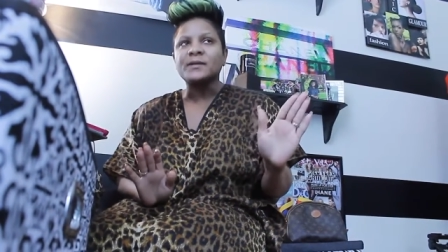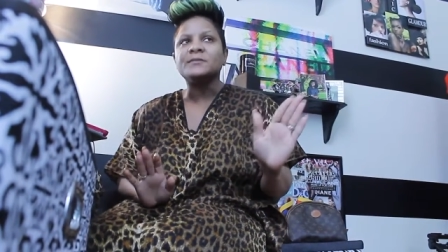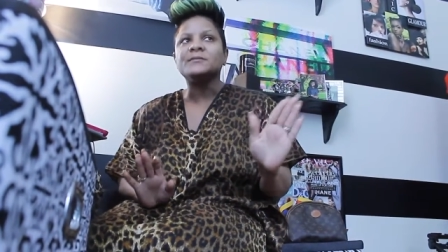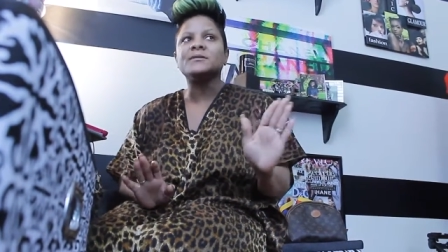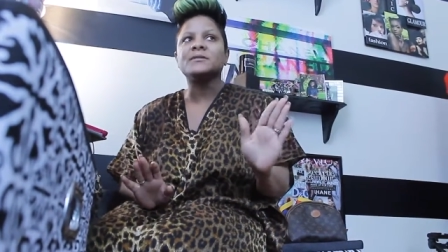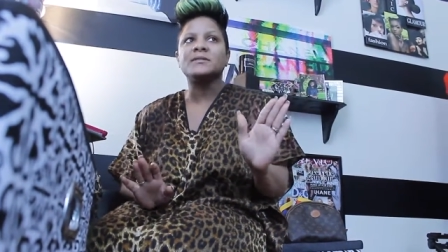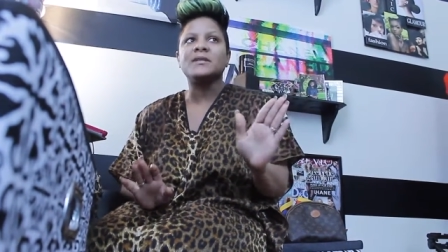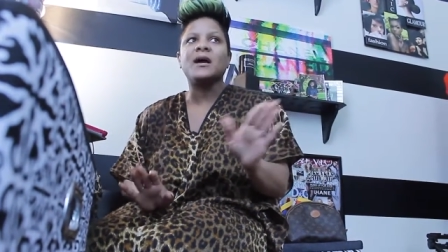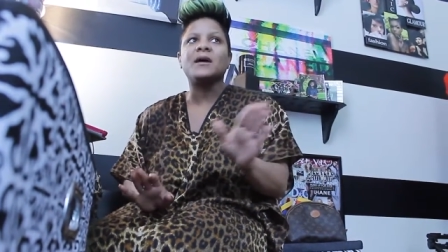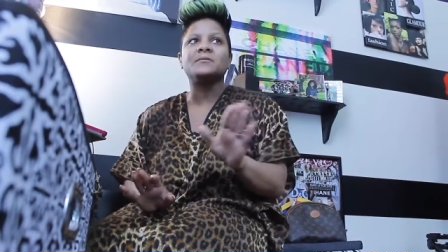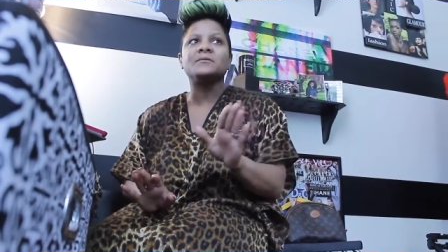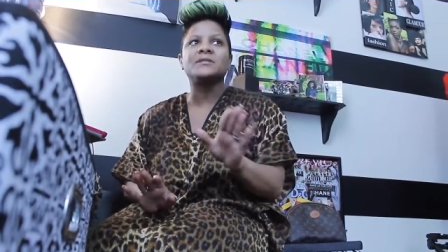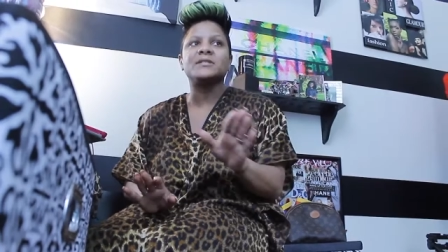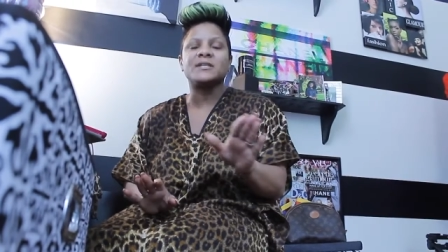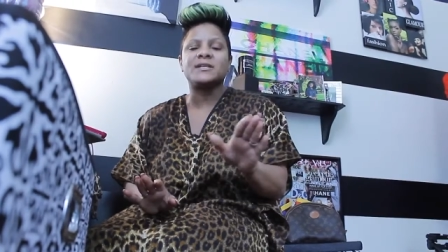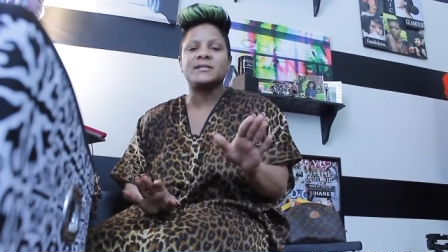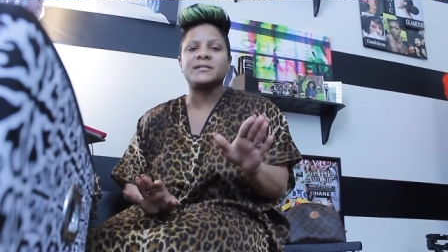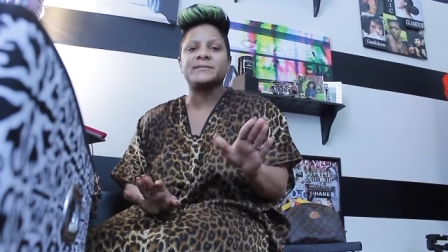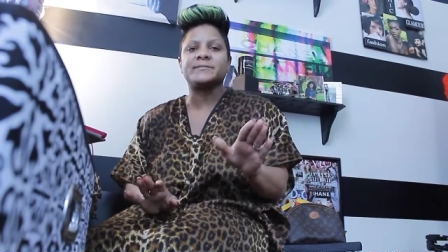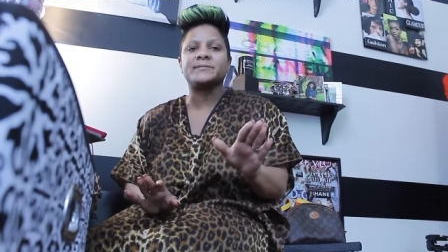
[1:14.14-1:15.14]
We'll start with
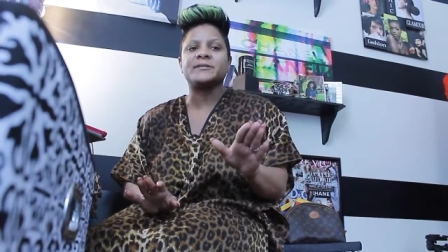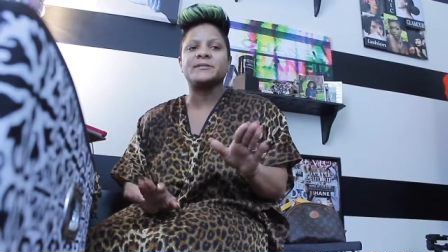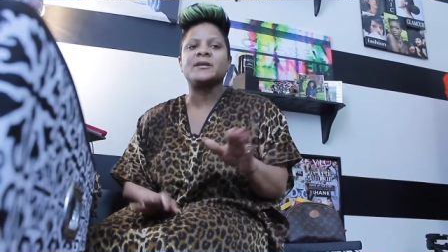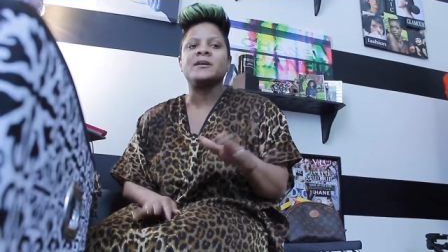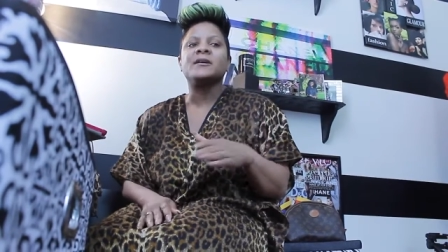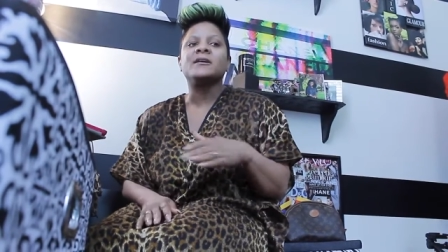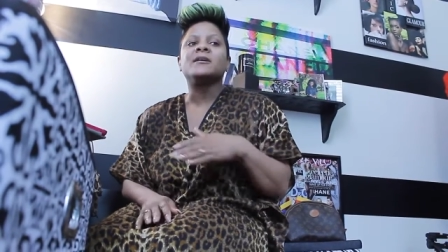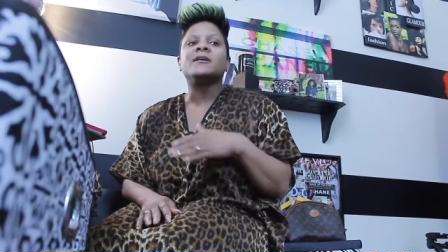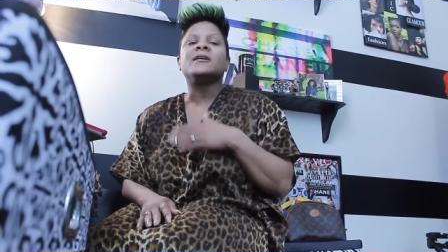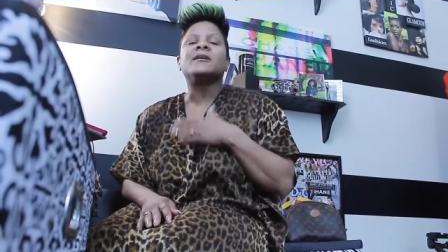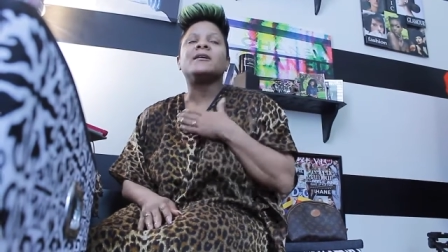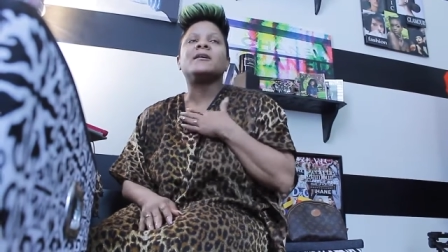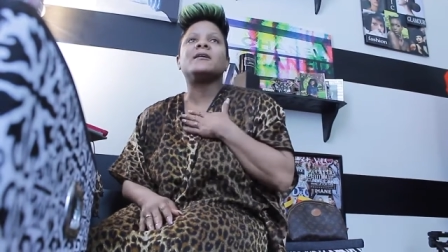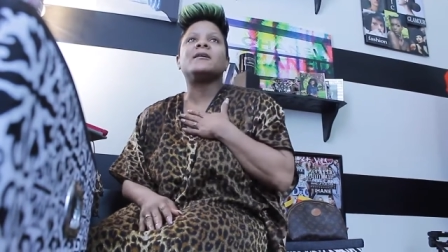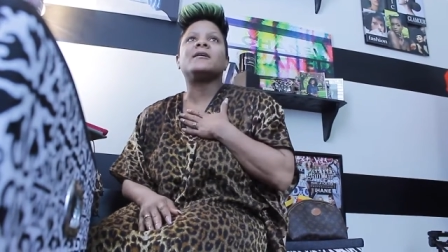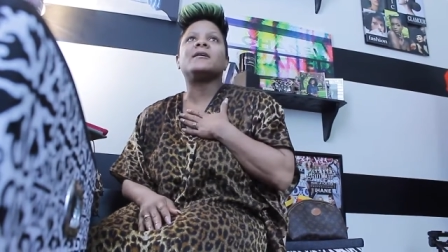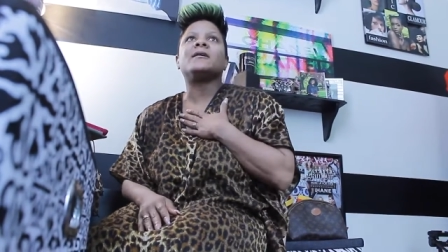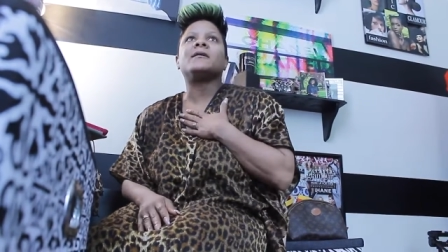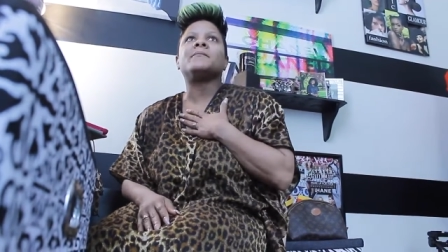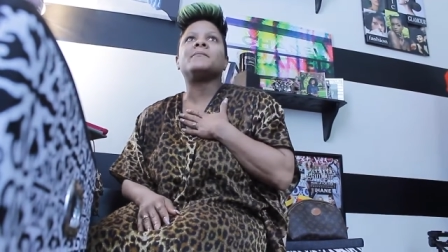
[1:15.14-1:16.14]
Jasmine.
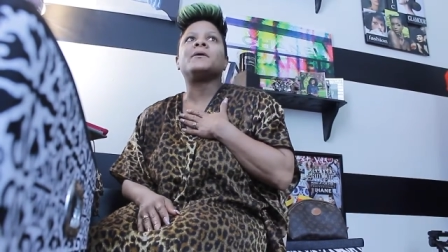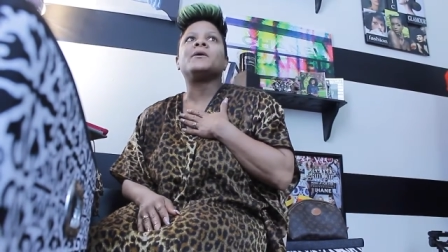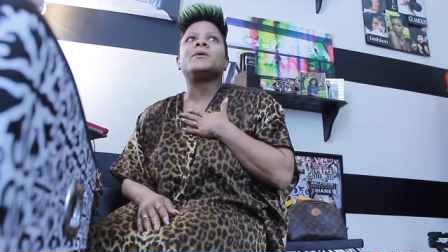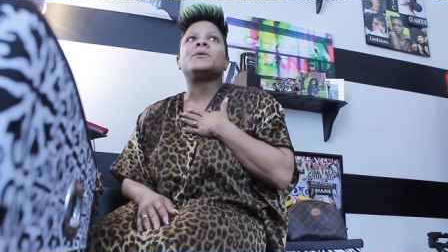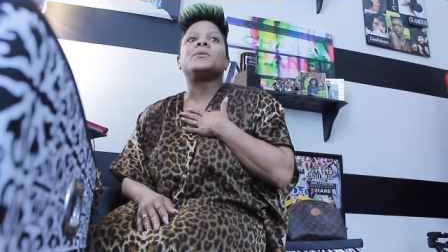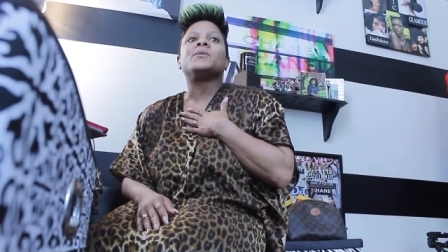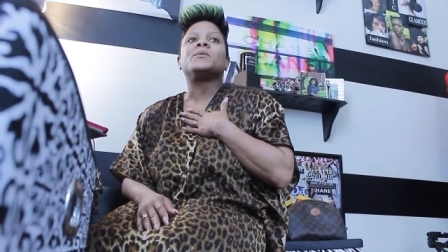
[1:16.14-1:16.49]
Um,